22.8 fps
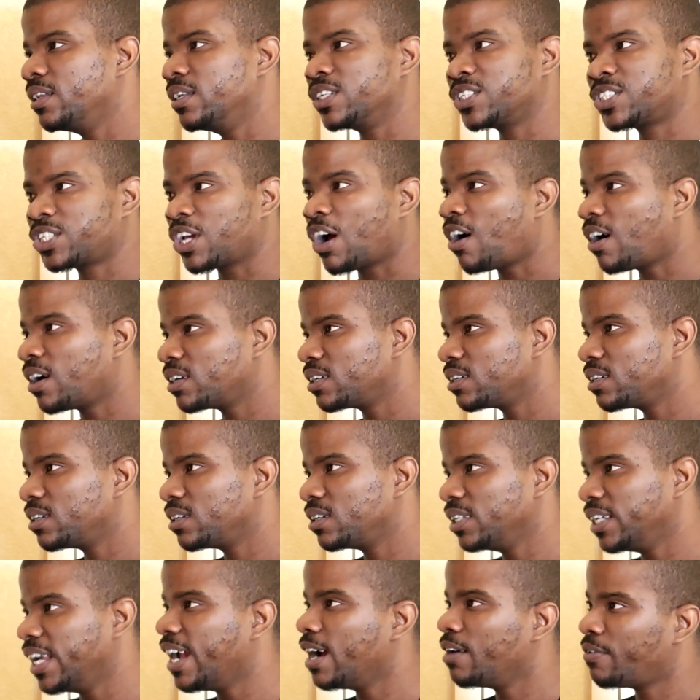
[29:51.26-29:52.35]
the
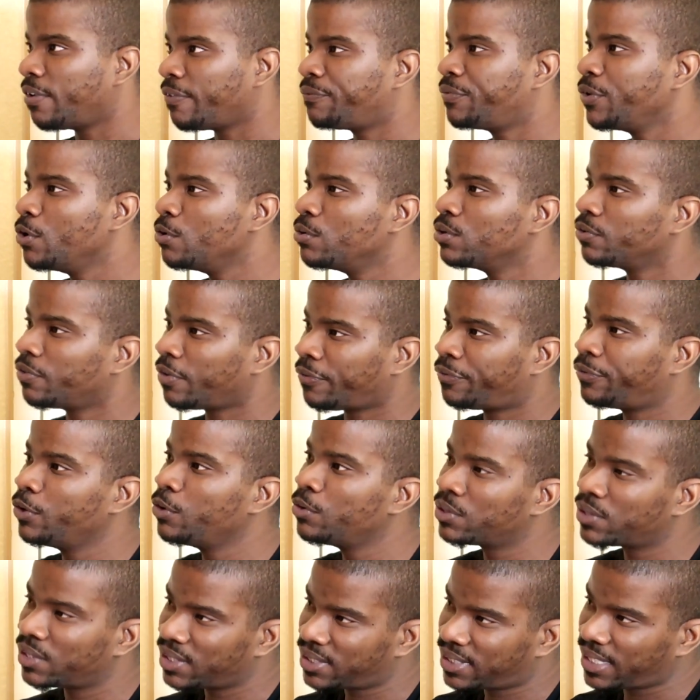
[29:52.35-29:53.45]
sergeant, yeah, refused,
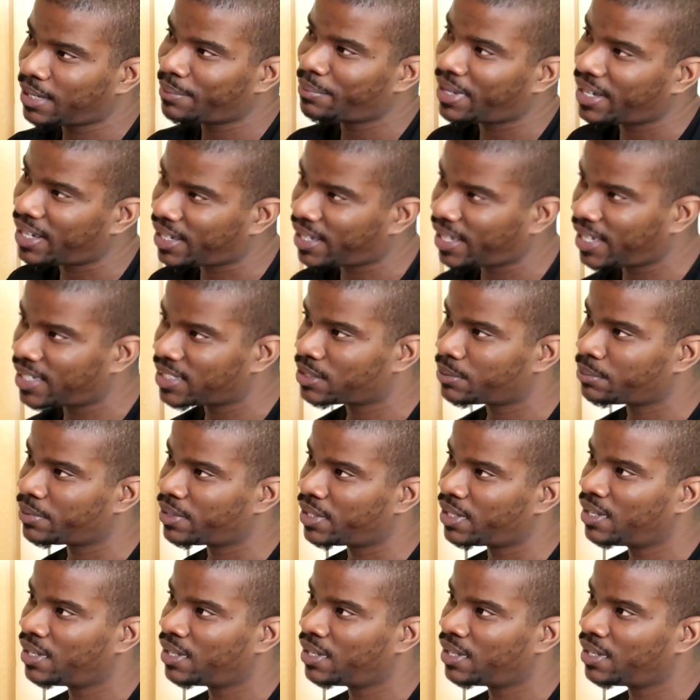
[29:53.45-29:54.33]
refused to take medication,